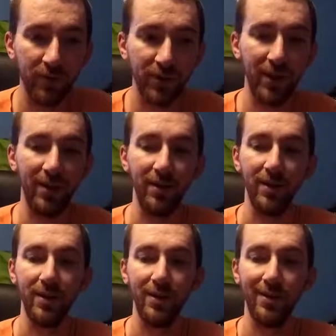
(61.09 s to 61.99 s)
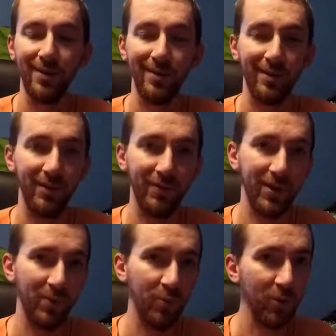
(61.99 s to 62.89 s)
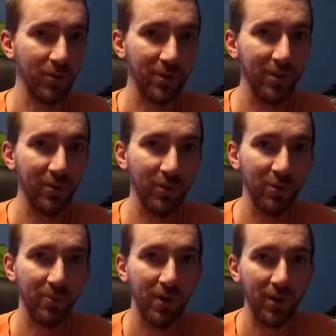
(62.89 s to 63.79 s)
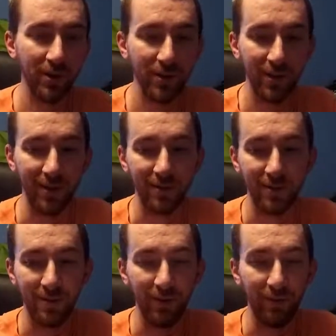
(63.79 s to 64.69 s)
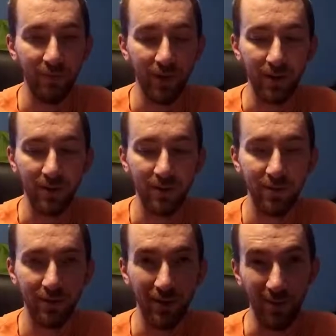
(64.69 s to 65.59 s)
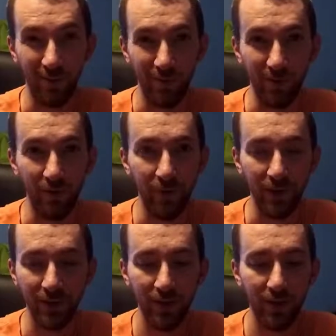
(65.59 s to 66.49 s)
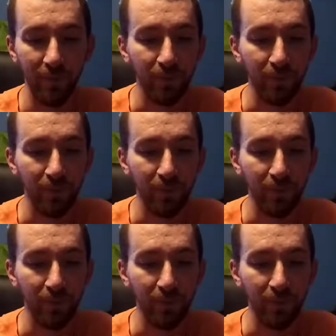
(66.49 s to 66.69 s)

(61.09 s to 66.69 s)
a lifetime warranty on their product against defects in it.